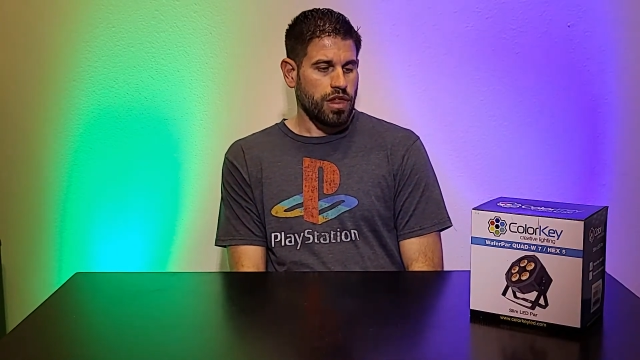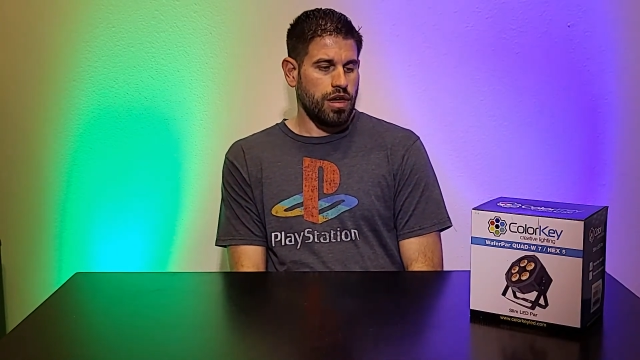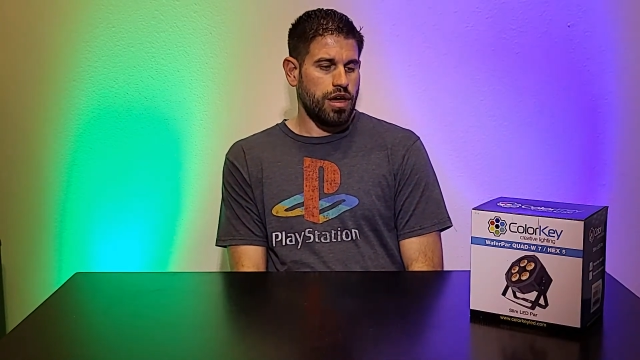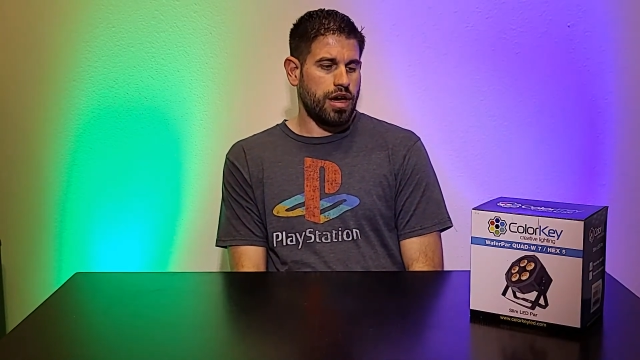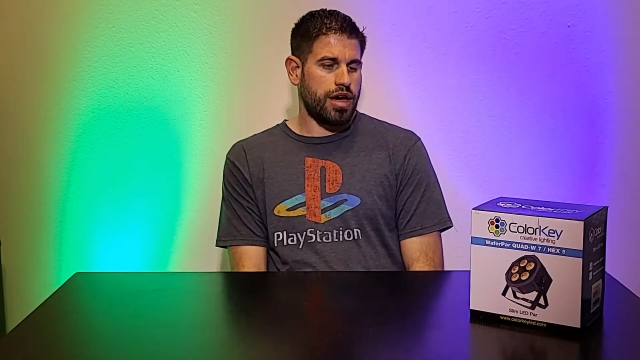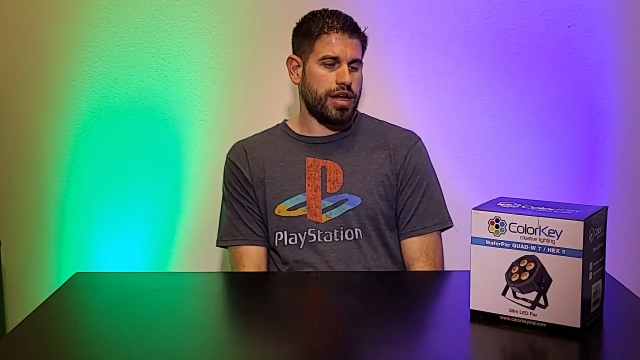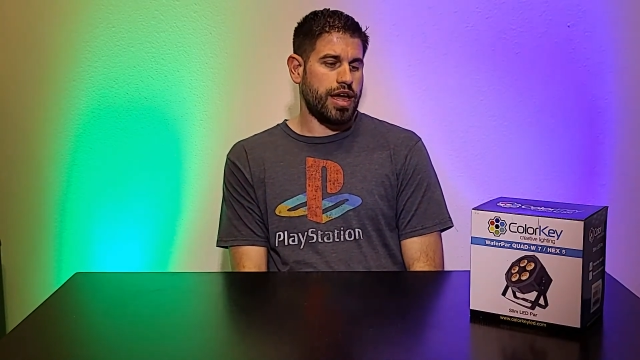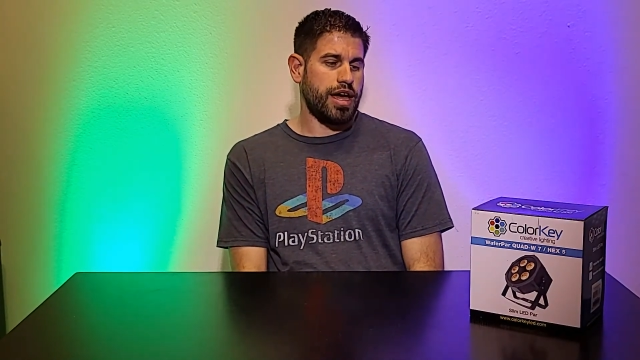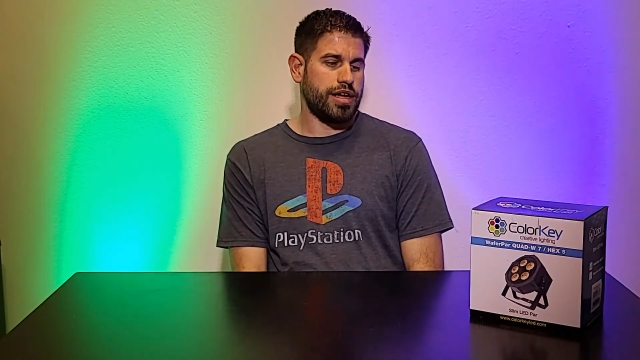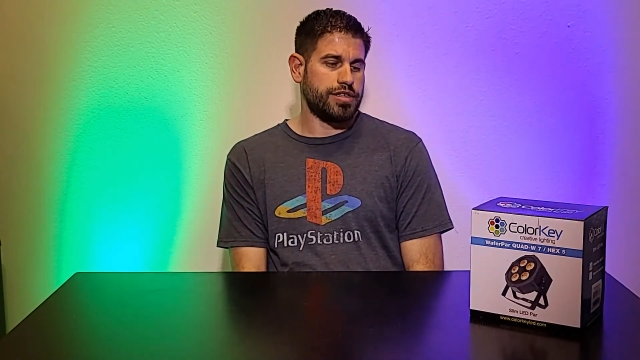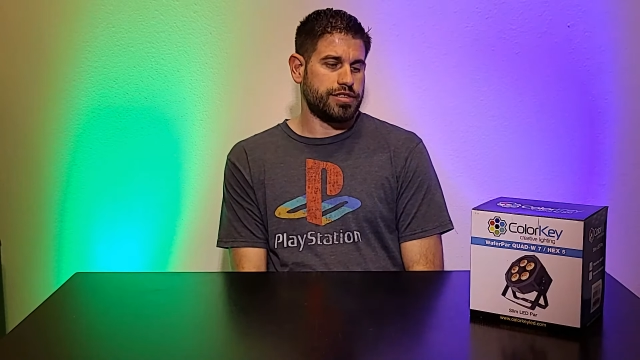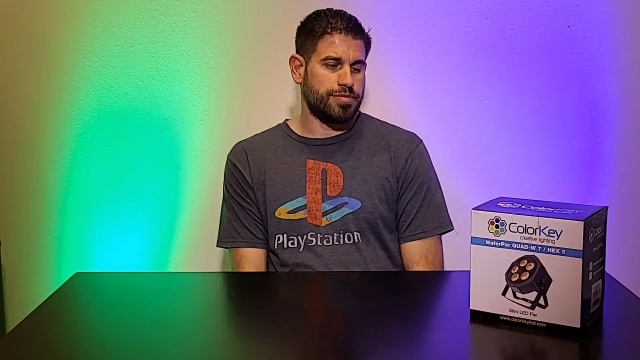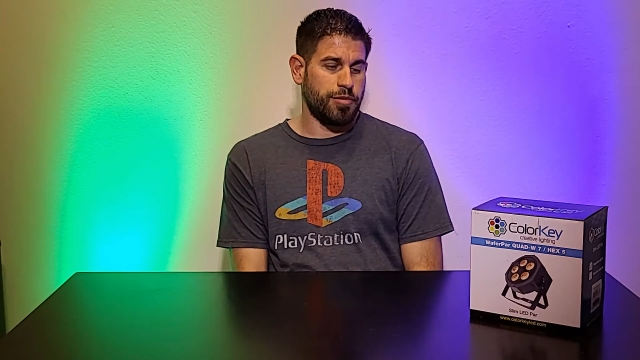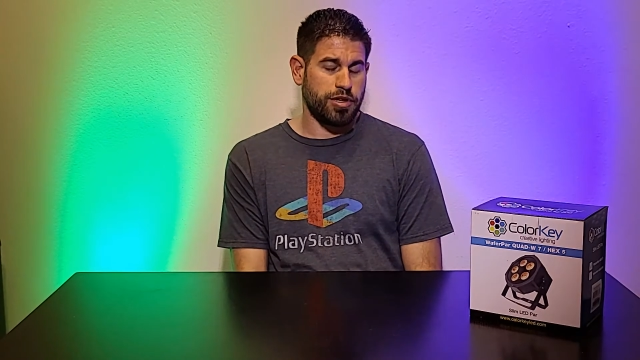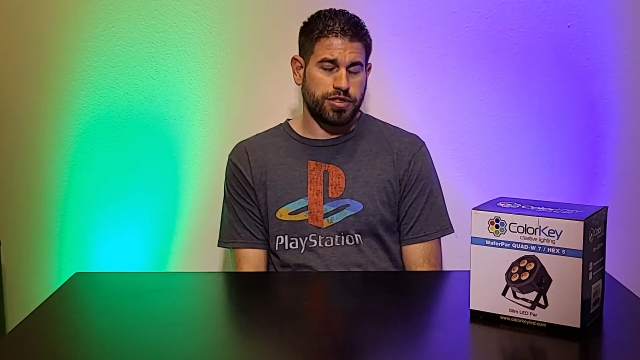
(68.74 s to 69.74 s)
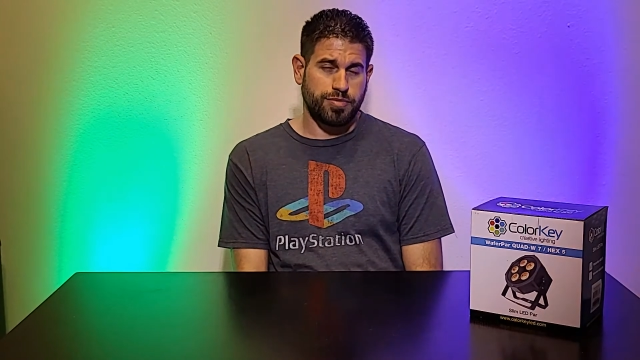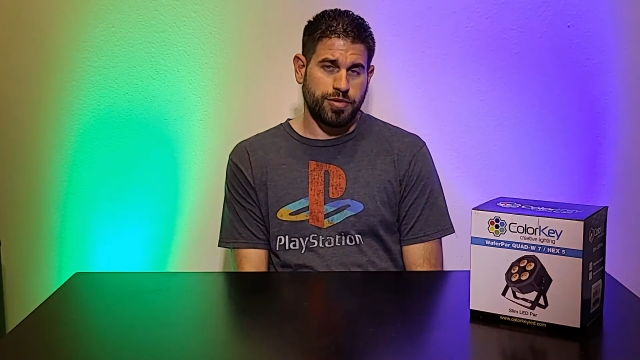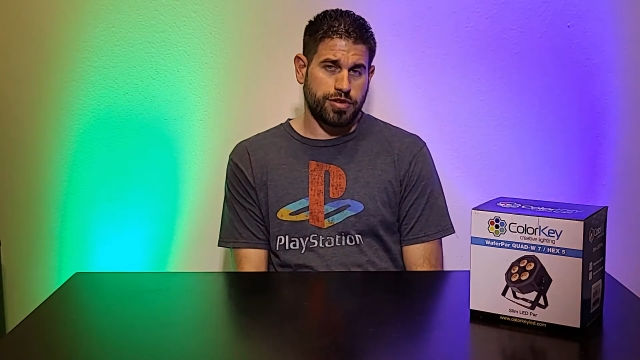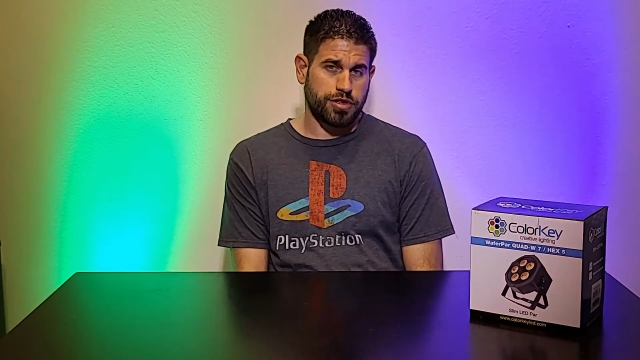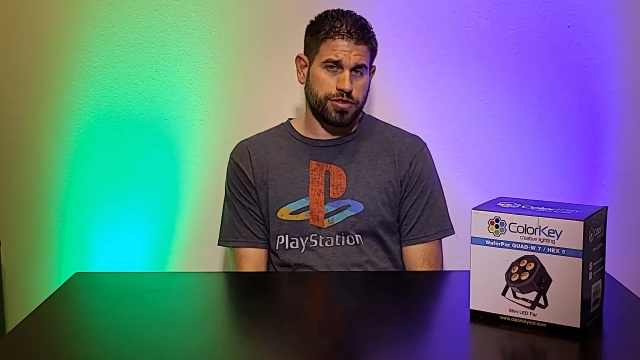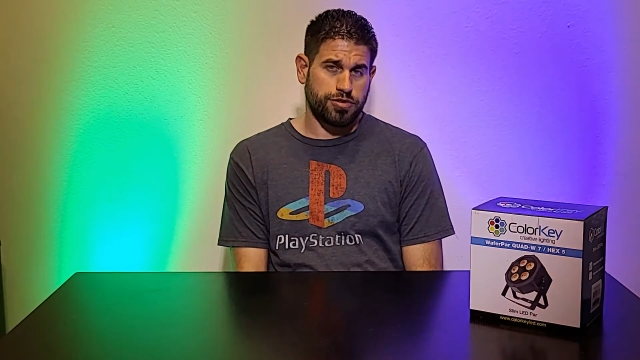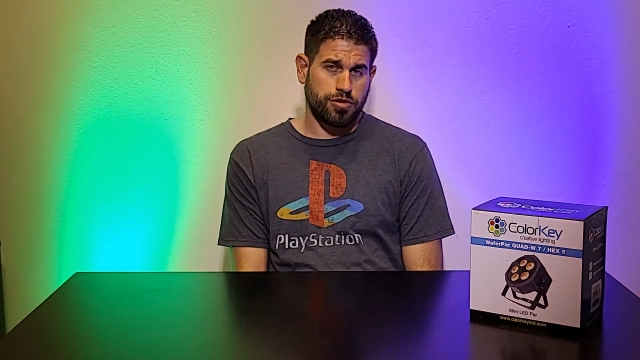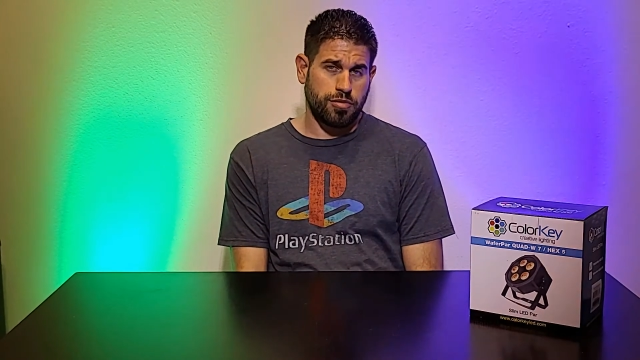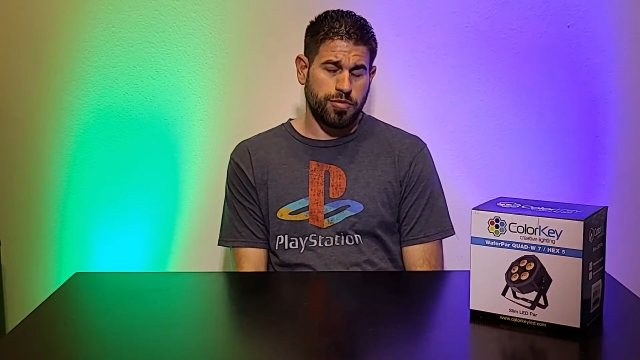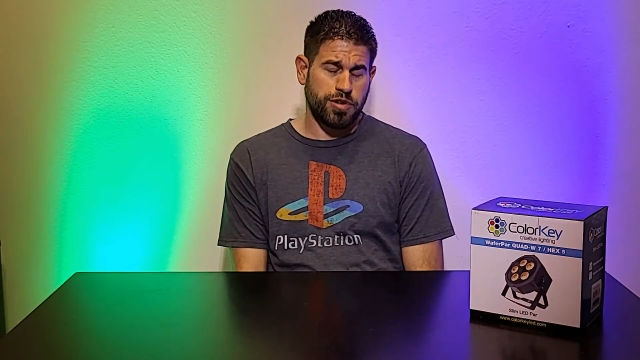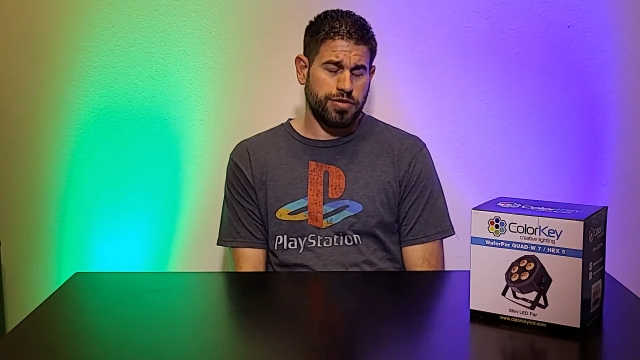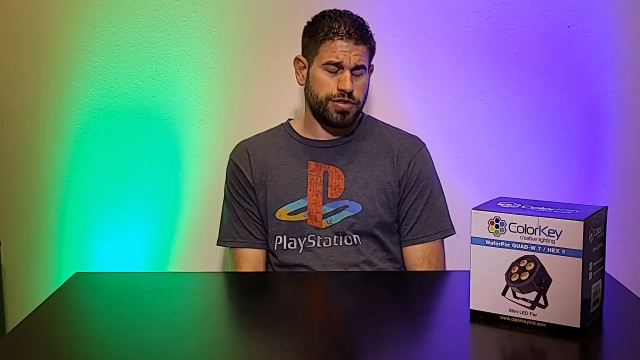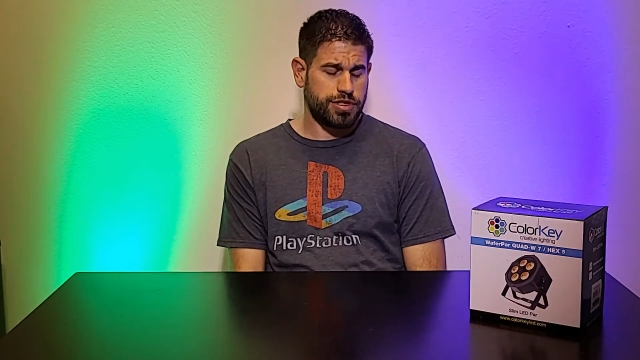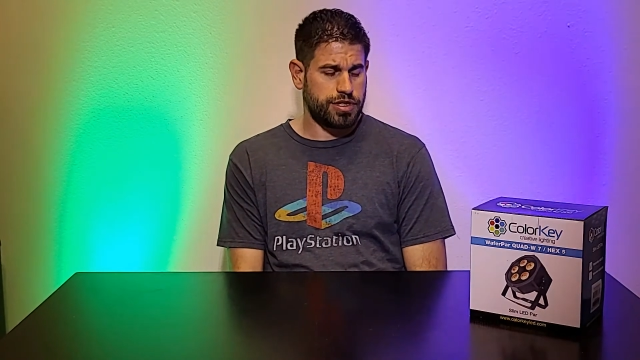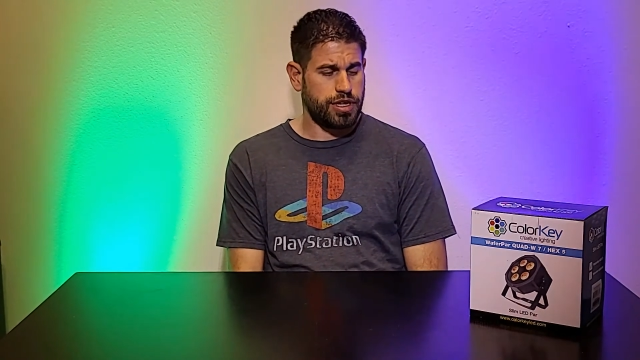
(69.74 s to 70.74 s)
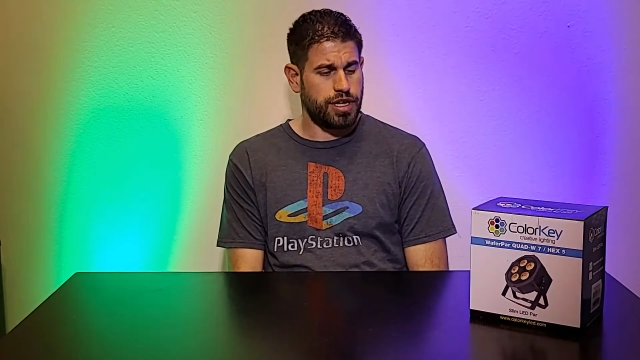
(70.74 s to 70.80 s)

It has multiple control modes.